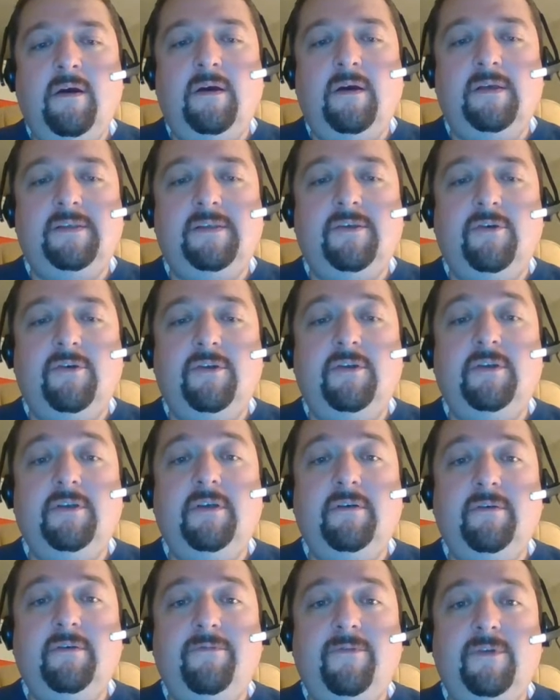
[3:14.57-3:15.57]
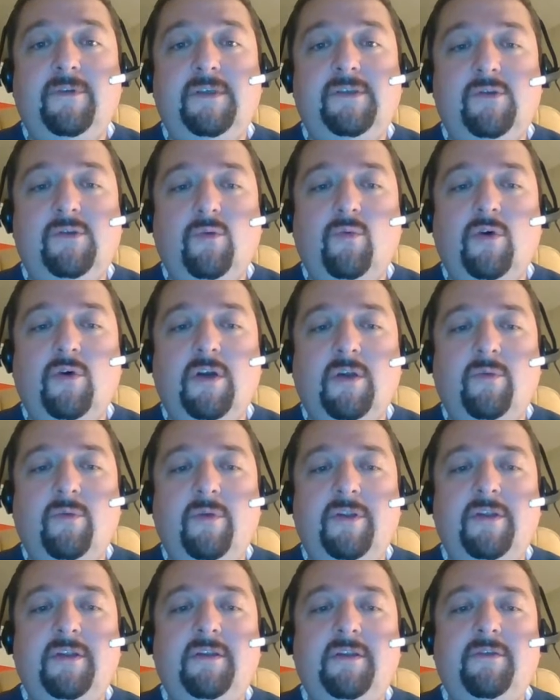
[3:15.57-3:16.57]
So in order for this to work,
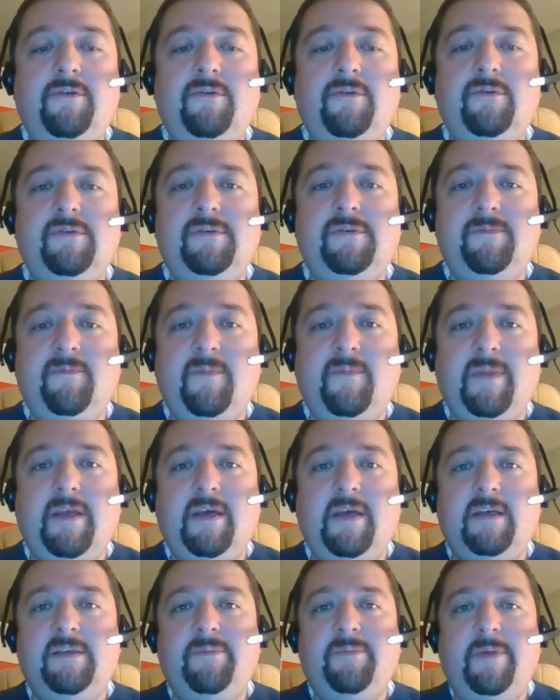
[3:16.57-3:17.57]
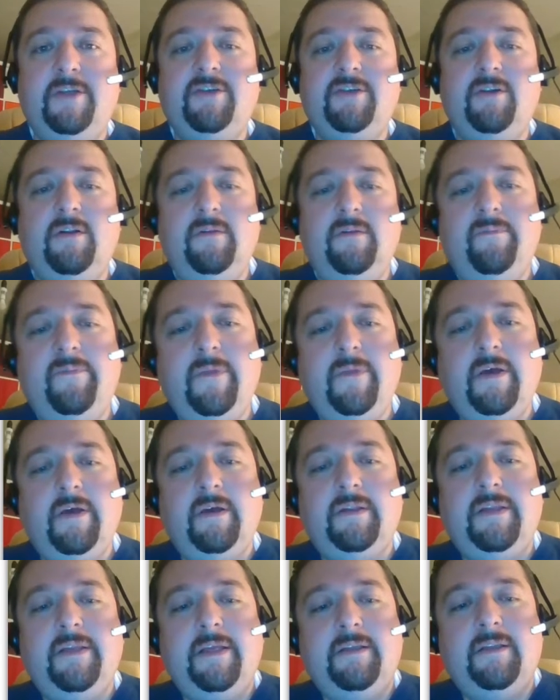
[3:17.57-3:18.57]
we need to use a special
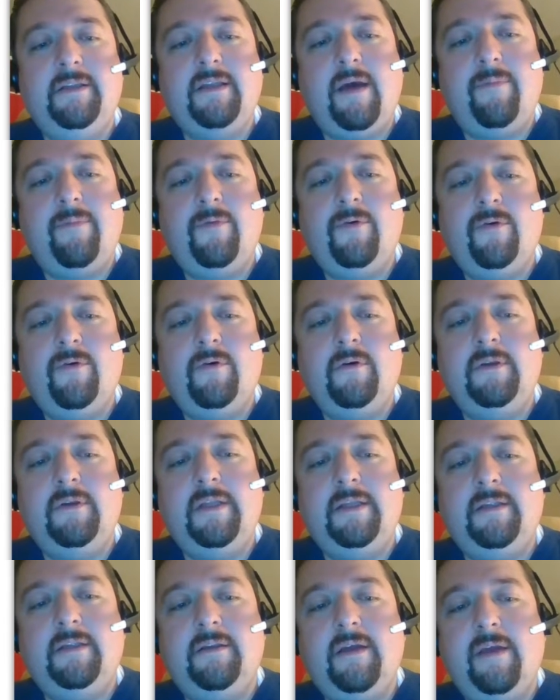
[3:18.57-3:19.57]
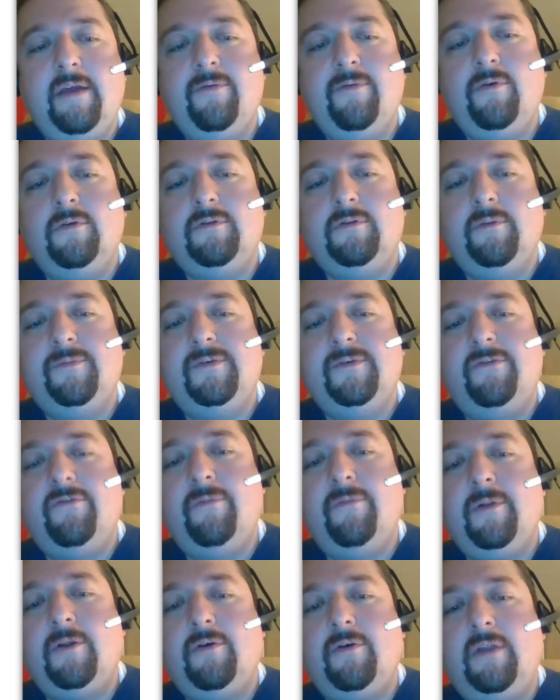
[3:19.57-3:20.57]
data type called
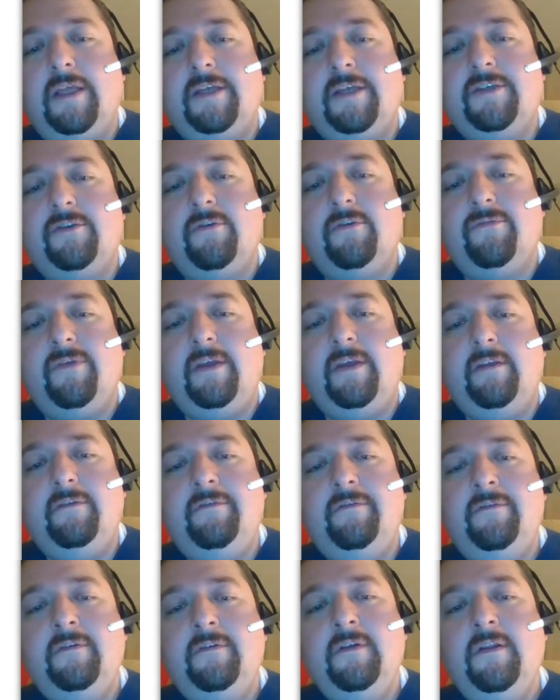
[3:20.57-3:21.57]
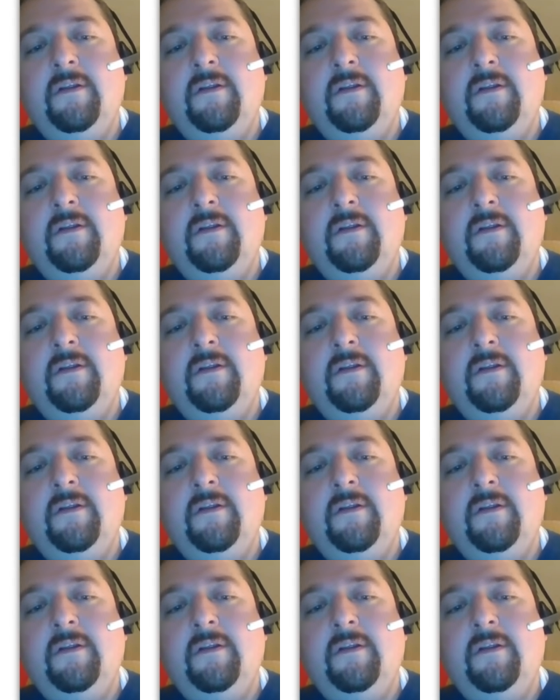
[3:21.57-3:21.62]
observable collection of int.